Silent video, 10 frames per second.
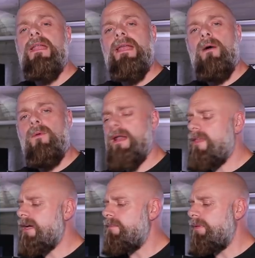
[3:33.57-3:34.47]
Now, one of
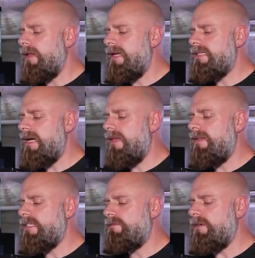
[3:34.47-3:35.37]
the complaints on
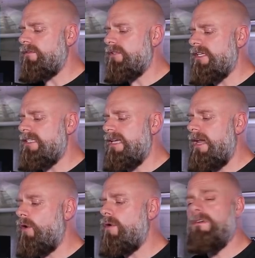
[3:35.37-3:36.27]
these filters is
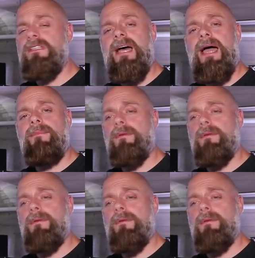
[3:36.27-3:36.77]
that over time,